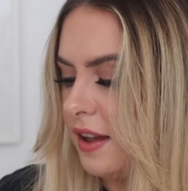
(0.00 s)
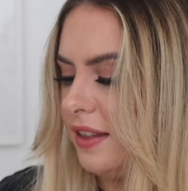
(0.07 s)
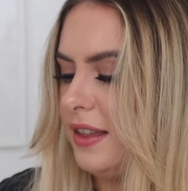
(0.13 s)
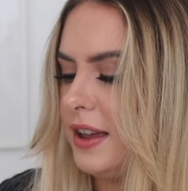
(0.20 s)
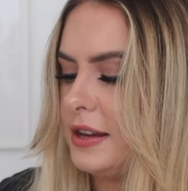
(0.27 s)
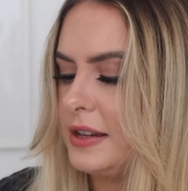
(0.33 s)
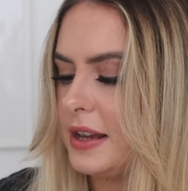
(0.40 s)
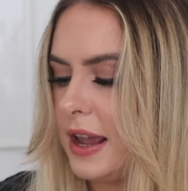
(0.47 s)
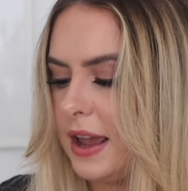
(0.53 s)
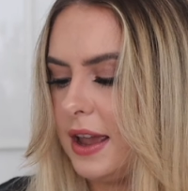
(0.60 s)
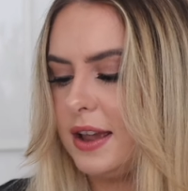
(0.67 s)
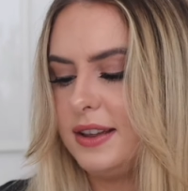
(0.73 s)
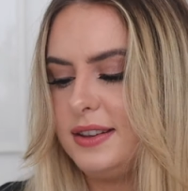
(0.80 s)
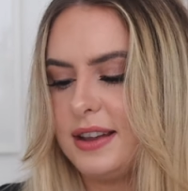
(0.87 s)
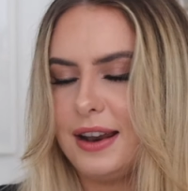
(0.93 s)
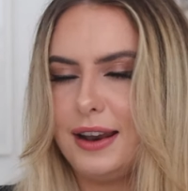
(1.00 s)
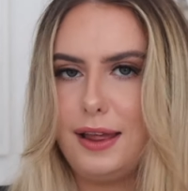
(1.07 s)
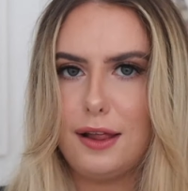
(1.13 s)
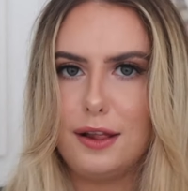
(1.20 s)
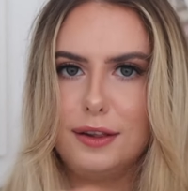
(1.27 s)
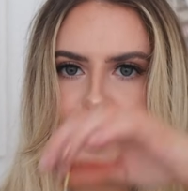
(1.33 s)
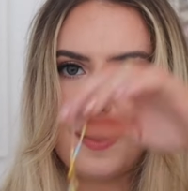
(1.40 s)
This is a
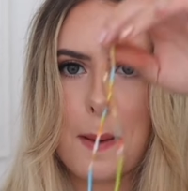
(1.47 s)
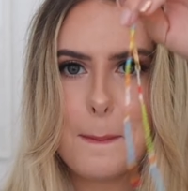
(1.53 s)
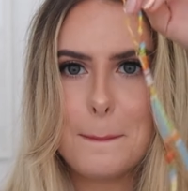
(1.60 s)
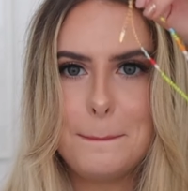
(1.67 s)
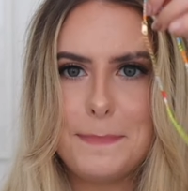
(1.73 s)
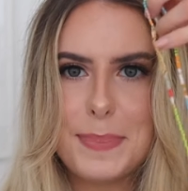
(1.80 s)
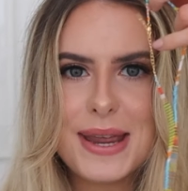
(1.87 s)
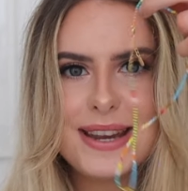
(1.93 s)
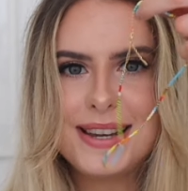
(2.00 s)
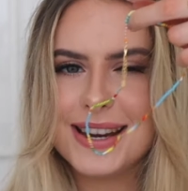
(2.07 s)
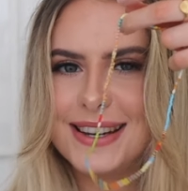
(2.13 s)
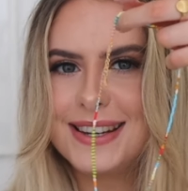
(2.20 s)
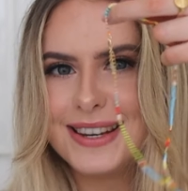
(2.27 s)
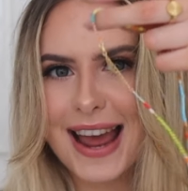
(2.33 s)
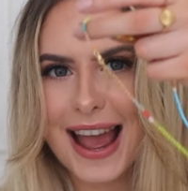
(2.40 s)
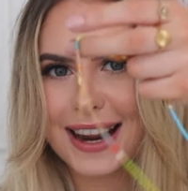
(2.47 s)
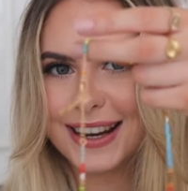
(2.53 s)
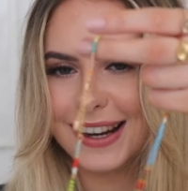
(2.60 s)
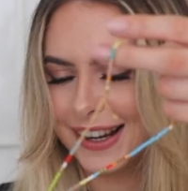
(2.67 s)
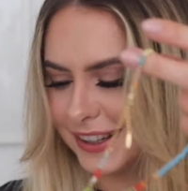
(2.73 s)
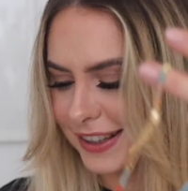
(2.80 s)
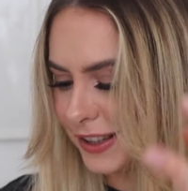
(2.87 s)
little beaded
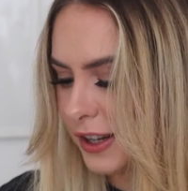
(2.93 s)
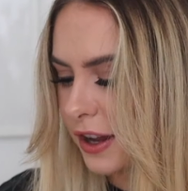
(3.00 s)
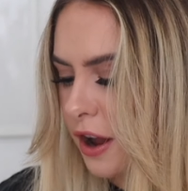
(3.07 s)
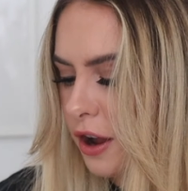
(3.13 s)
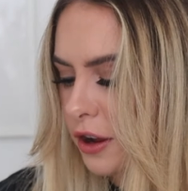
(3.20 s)
necklace